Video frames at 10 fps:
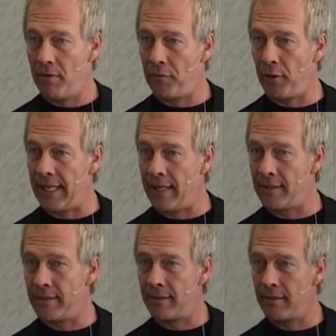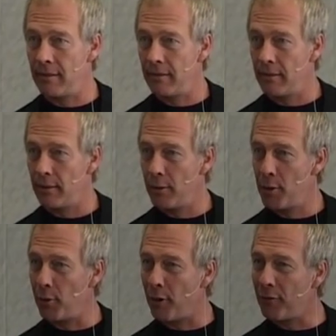But friends
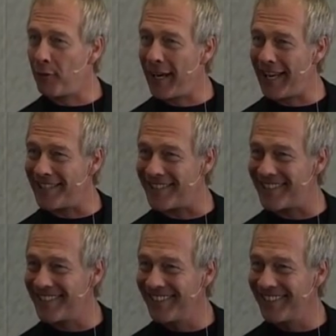who are friends.